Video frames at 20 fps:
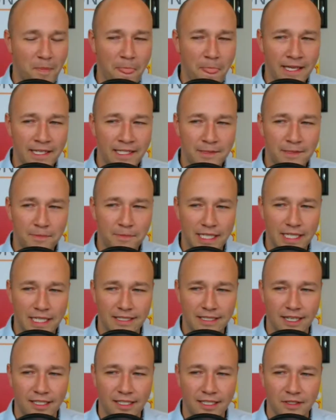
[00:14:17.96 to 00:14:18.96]
It's best
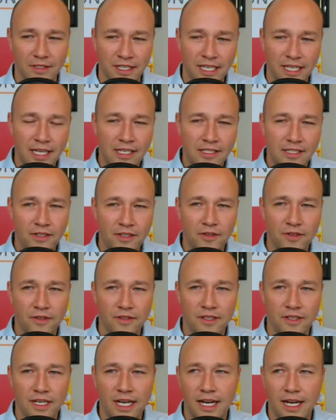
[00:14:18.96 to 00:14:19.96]
not to.
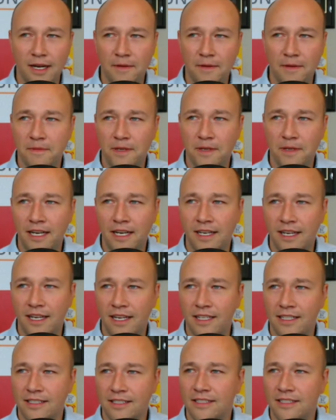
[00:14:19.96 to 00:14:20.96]
So,
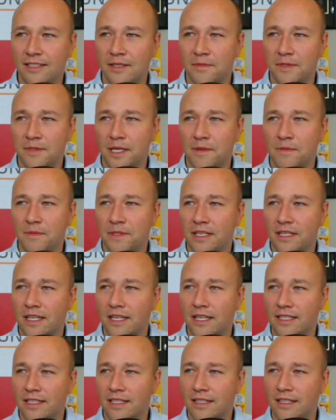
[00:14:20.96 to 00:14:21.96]
sometimes
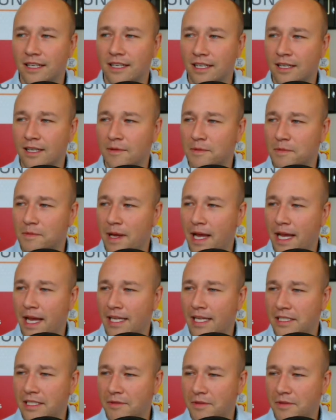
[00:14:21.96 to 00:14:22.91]
it comes back at you